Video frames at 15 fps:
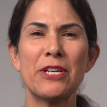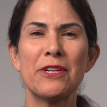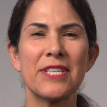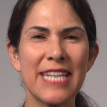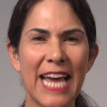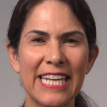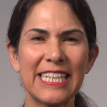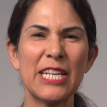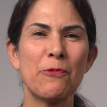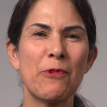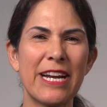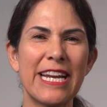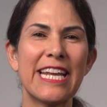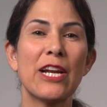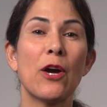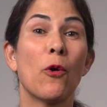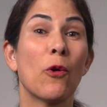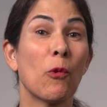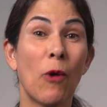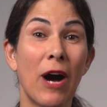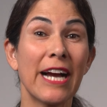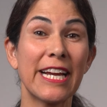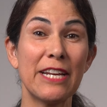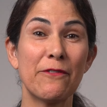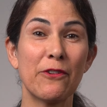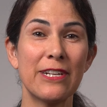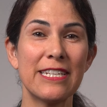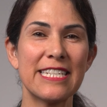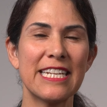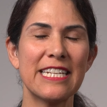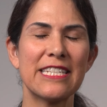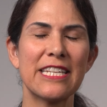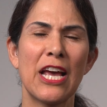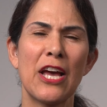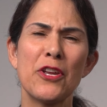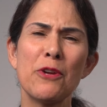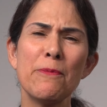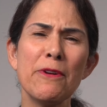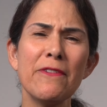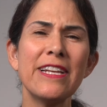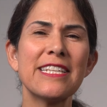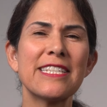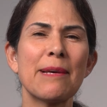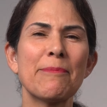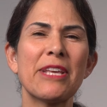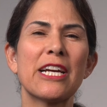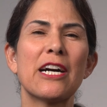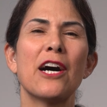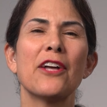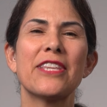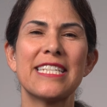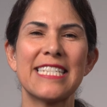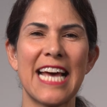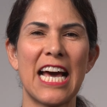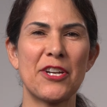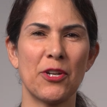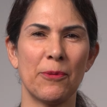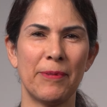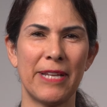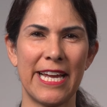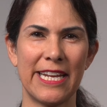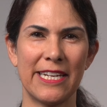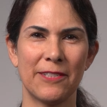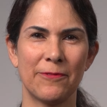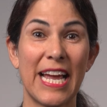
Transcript: you're cycling, running, or walking, for instance, you're moving in something called the sagittal plane.